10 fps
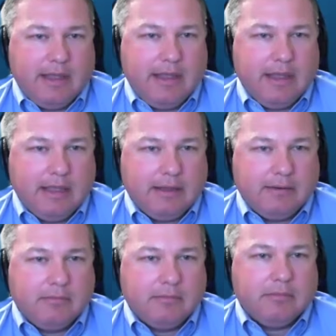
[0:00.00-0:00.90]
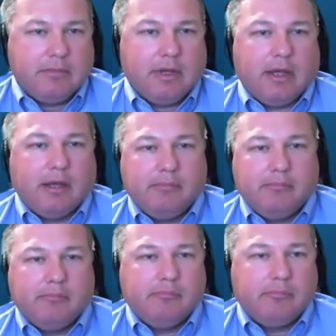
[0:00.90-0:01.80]
in
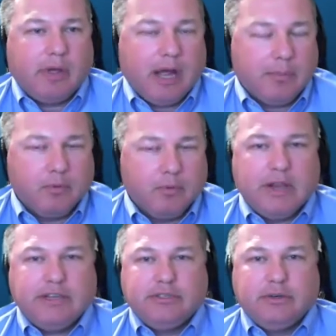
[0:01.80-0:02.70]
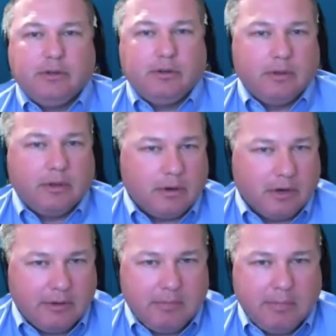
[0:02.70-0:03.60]
operational
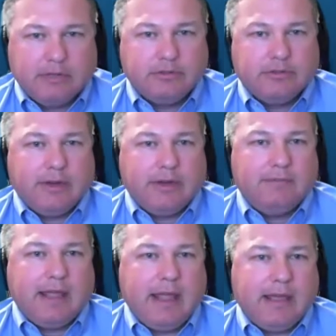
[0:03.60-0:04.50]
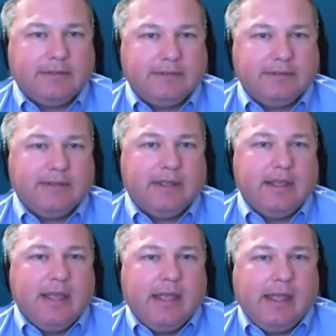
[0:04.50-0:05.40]
or administrative tasks,
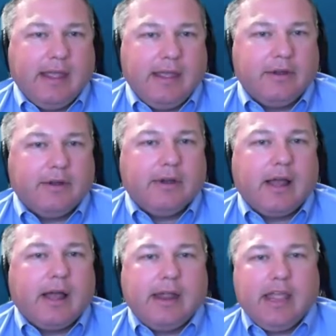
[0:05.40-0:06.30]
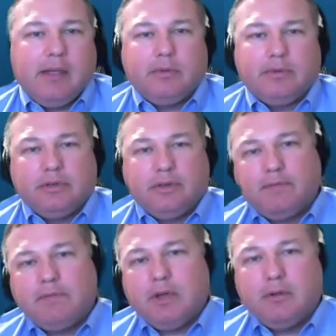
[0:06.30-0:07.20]
and they're not able to
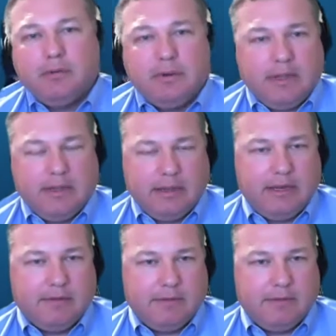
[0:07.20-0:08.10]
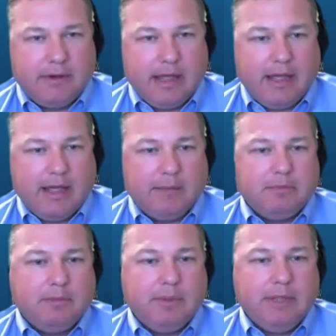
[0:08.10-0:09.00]
devote any of their
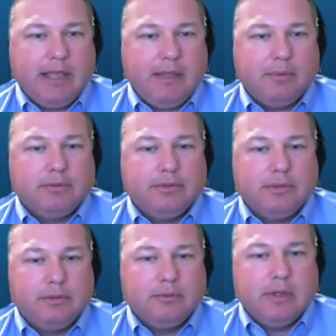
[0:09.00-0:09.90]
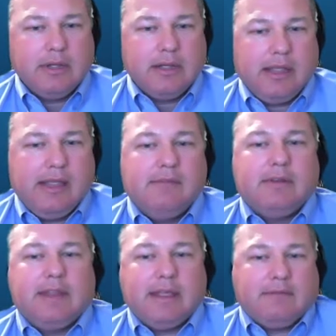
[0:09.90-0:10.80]
time to be able to
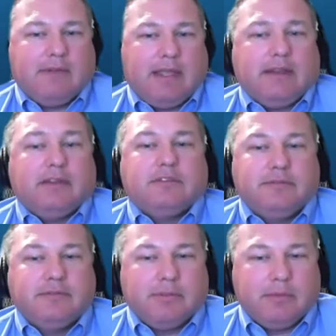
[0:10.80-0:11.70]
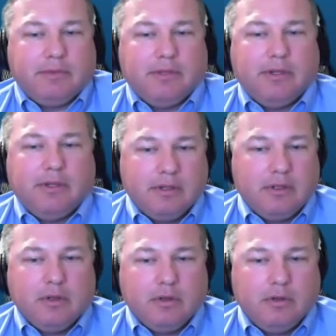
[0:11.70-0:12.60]
even take advantage of some of the
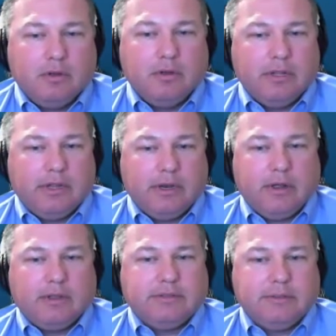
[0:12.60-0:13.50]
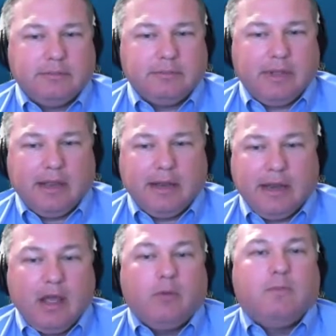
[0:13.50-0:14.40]
cool and awesome
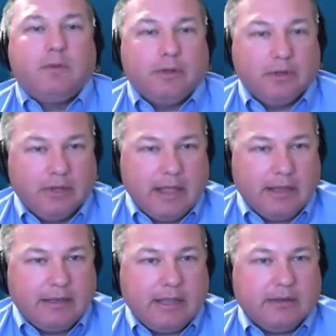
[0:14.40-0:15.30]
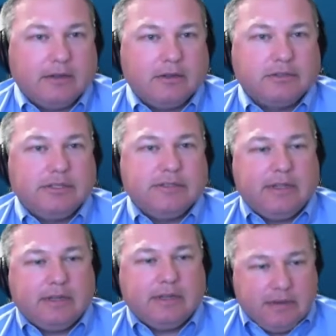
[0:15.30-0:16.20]
and helpful technologies
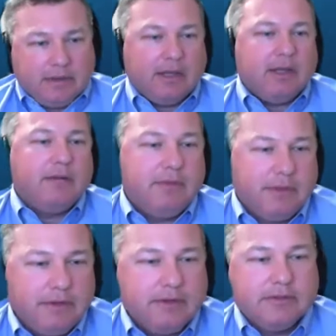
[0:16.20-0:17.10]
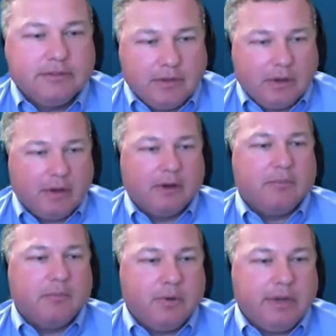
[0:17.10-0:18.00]
that vendors are
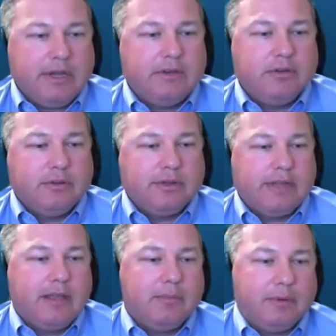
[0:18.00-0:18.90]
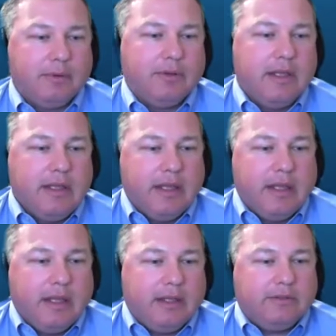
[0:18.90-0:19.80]
bringing to the table.
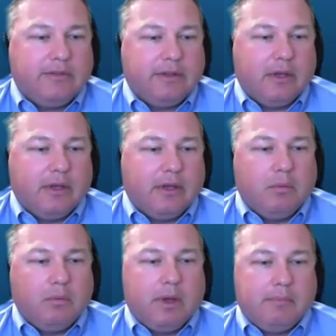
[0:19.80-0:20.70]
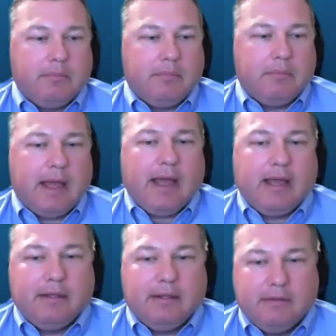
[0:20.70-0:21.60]
And so, what
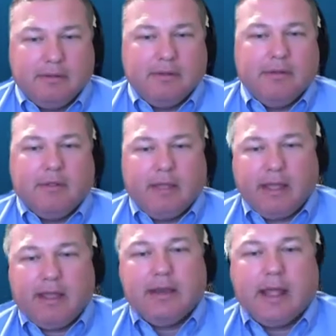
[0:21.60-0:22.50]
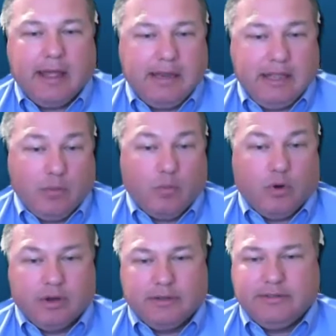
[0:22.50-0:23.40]
my and
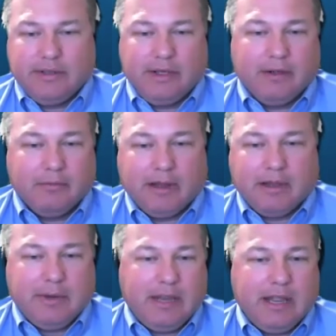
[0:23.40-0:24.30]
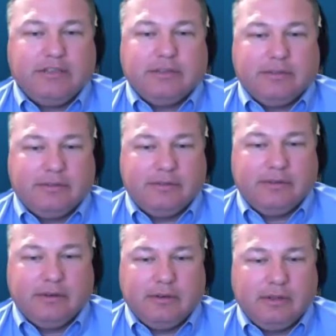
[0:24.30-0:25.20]
IDMWORKS recommendations
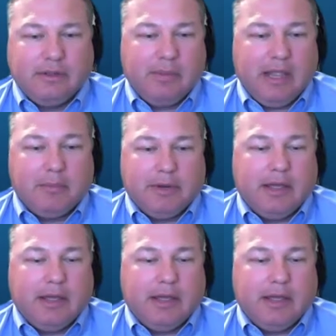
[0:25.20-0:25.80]
to be able